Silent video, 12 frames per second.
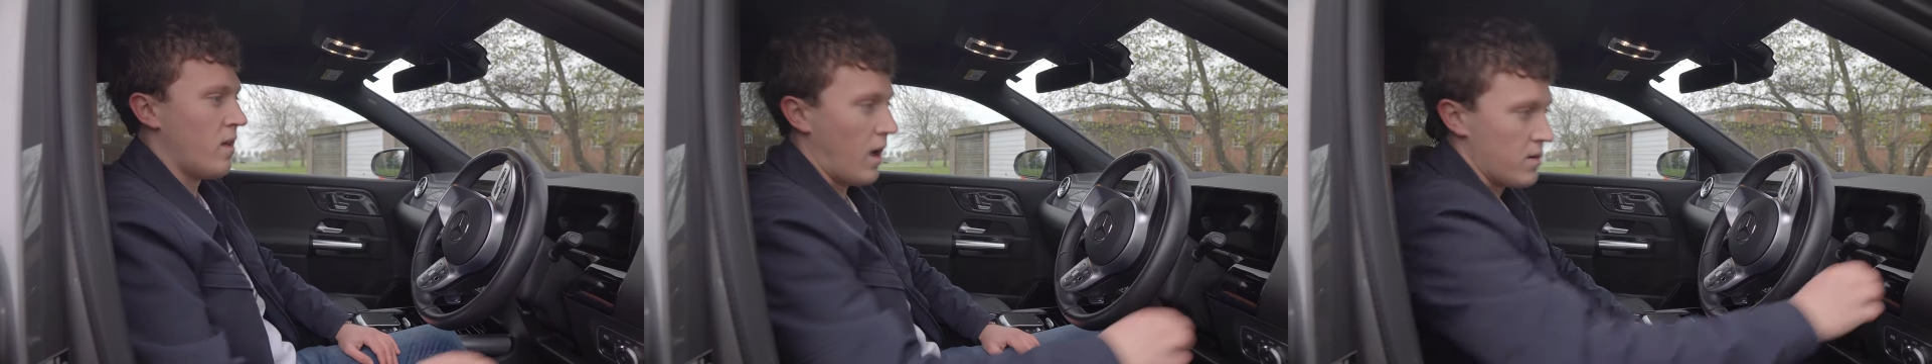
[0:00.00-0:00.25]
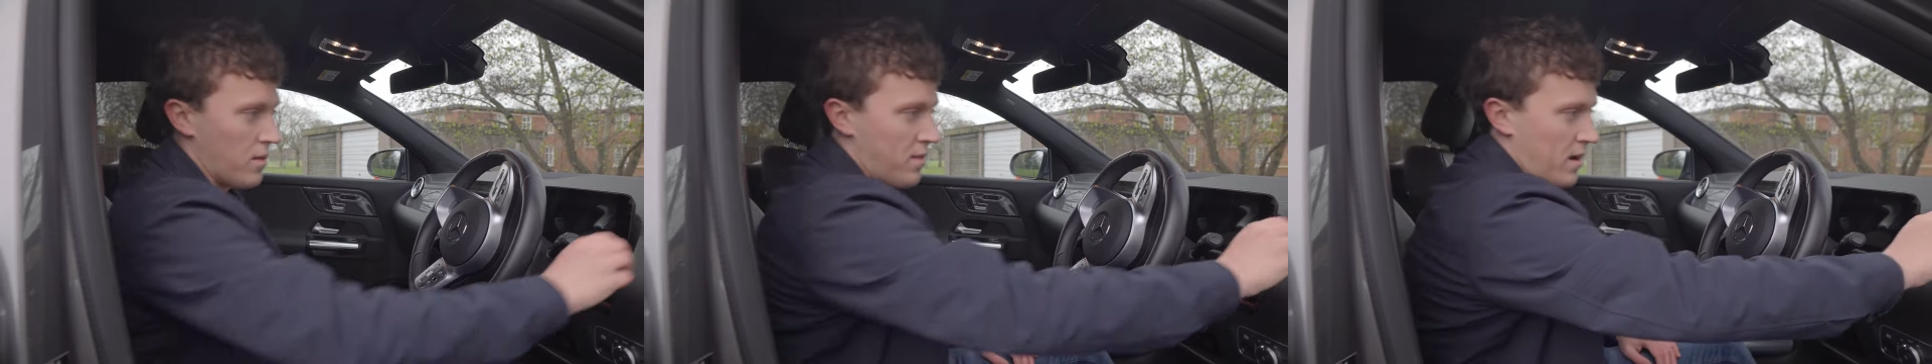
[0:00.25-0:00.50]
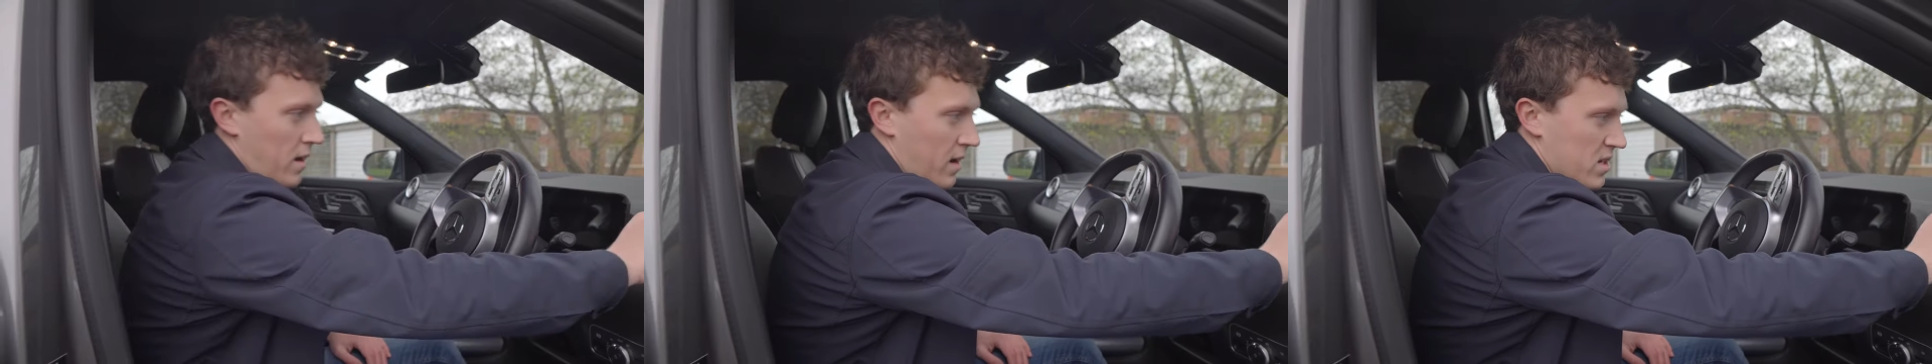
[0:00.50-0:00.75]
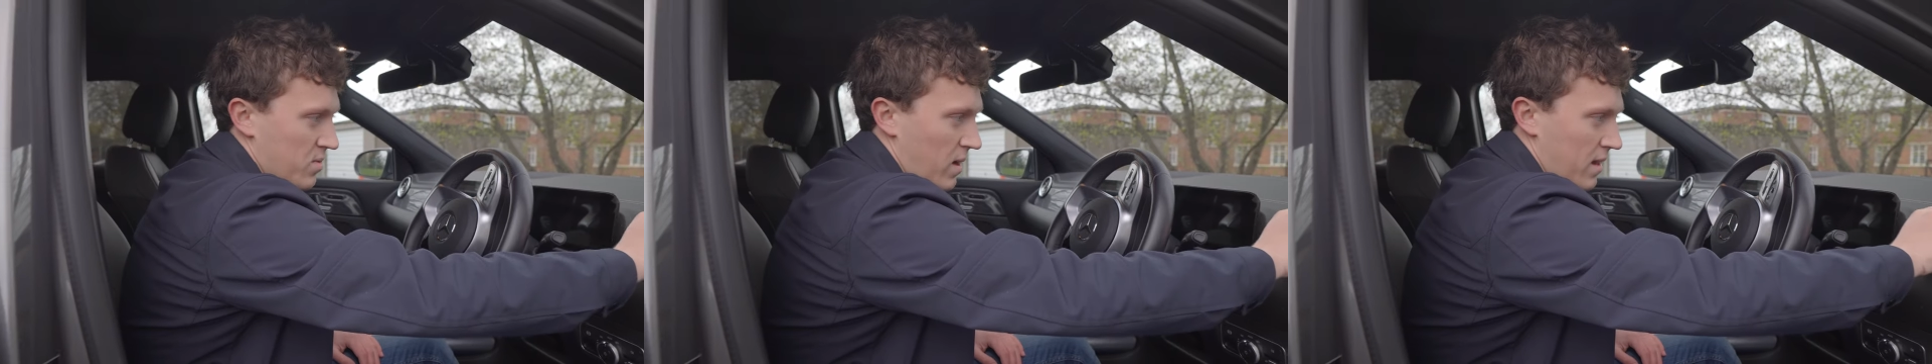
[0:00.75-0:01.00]
Another thing I like
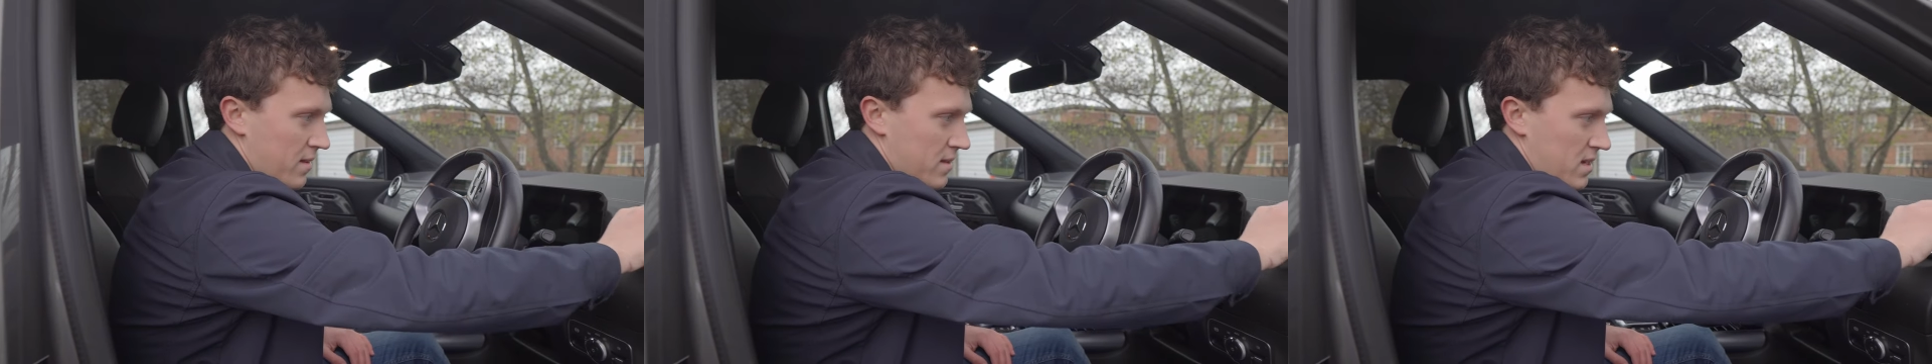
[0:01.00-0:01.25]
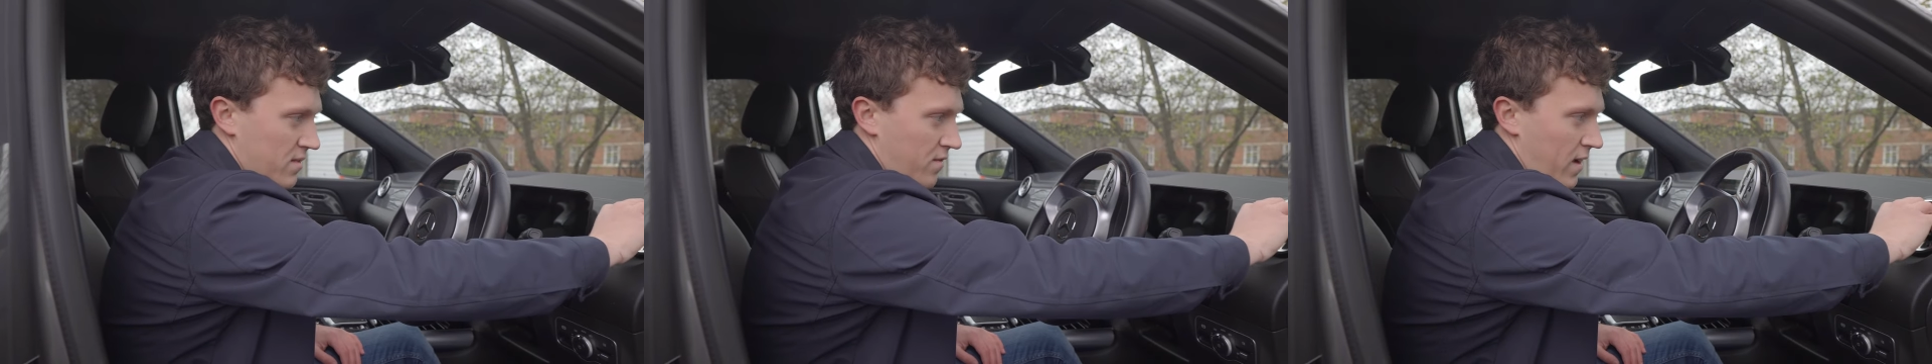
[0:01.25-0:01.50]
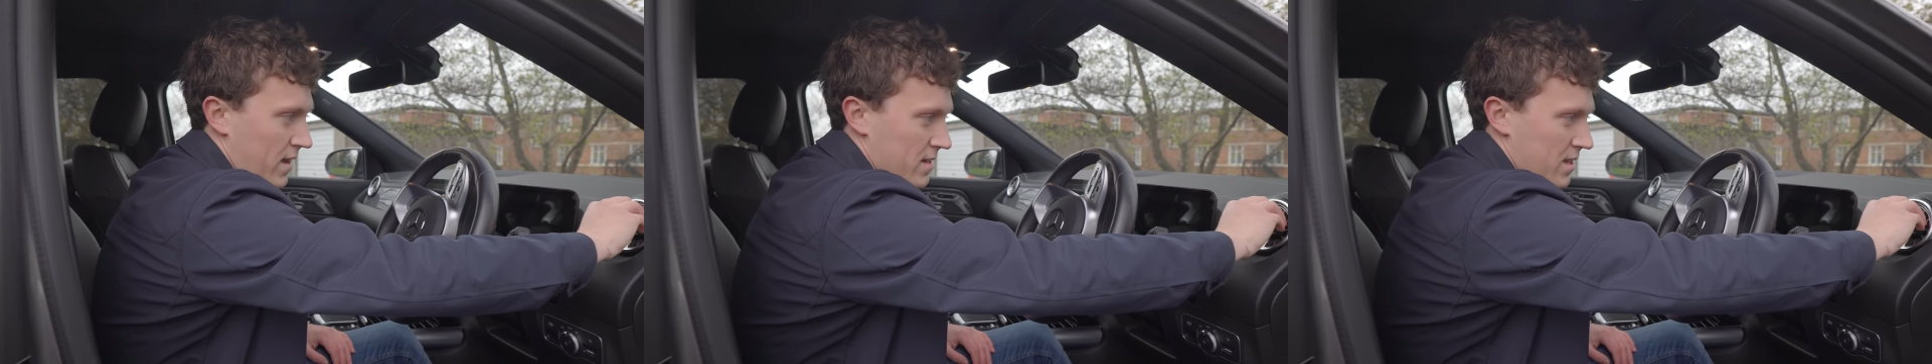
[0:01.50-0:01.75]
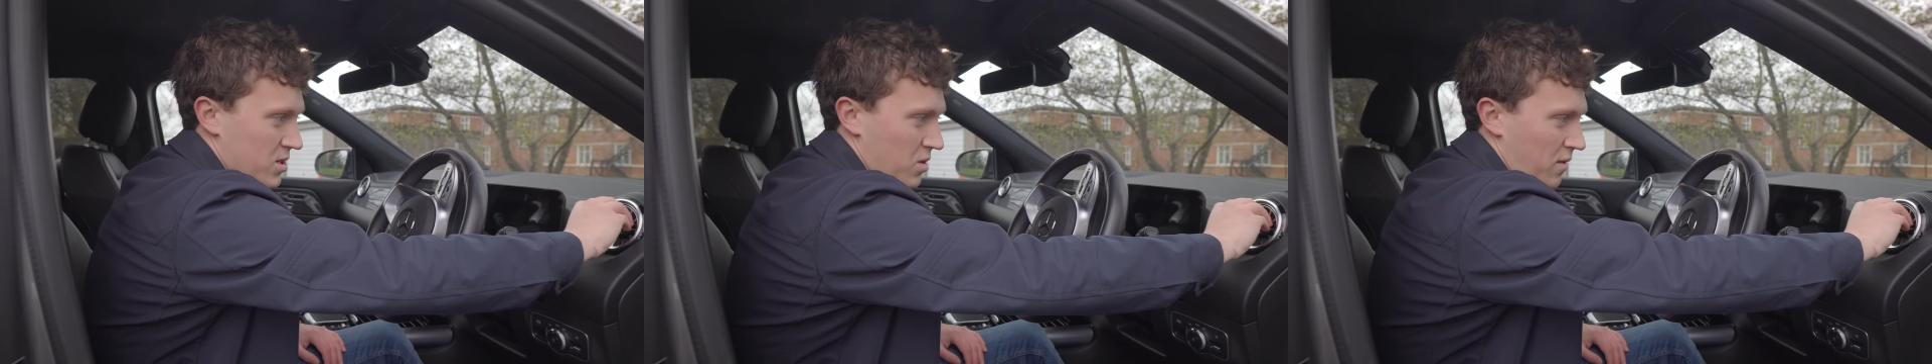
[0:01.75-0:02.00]
as well is these vents
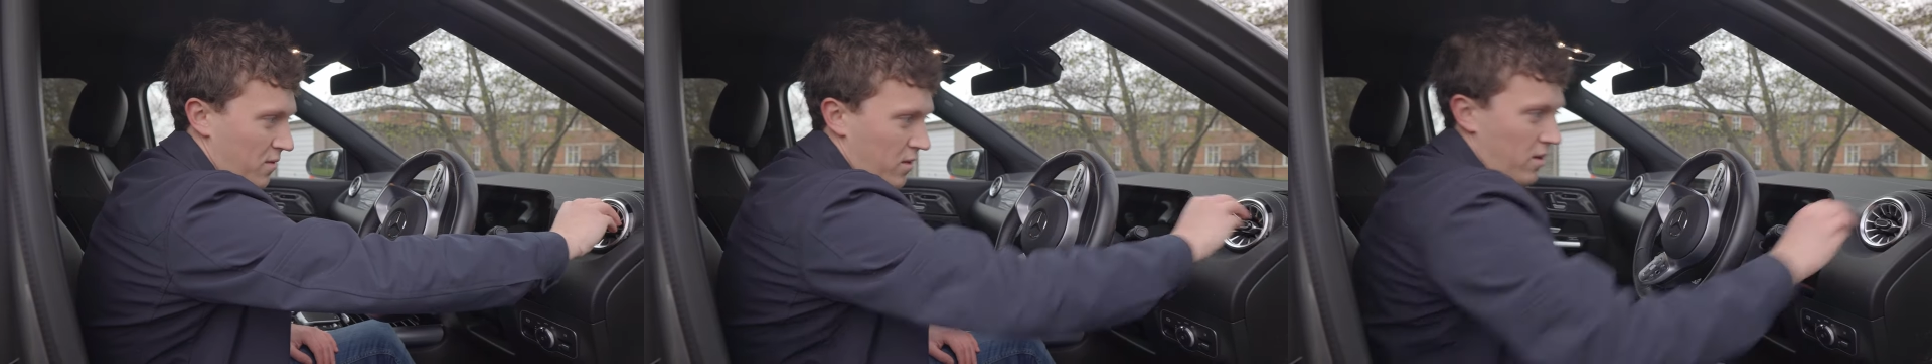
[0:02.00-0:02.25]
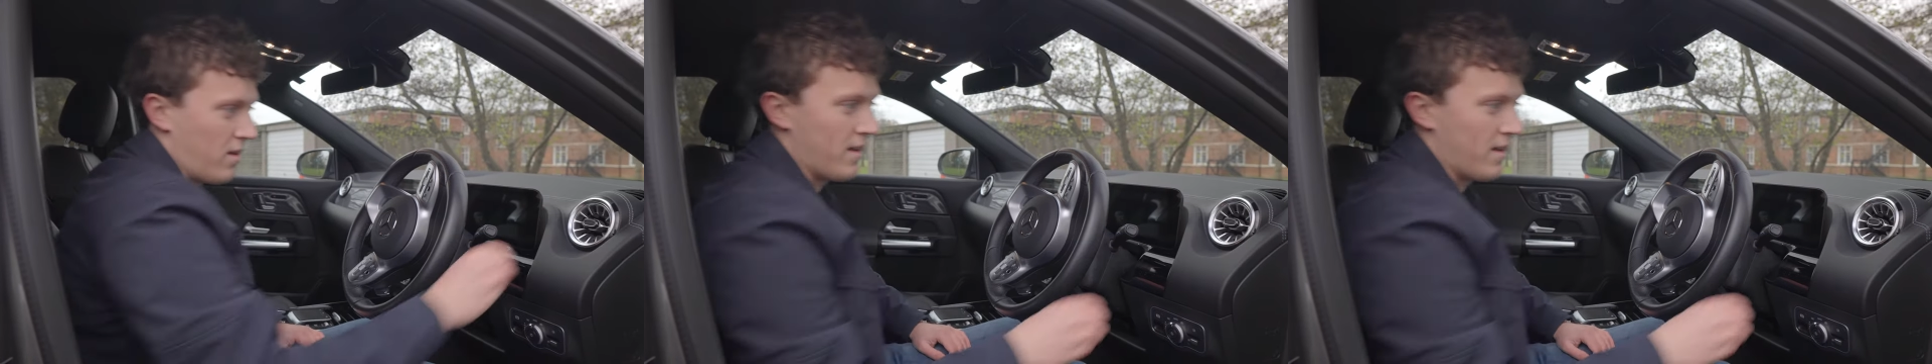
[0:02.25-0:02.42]
that sort of look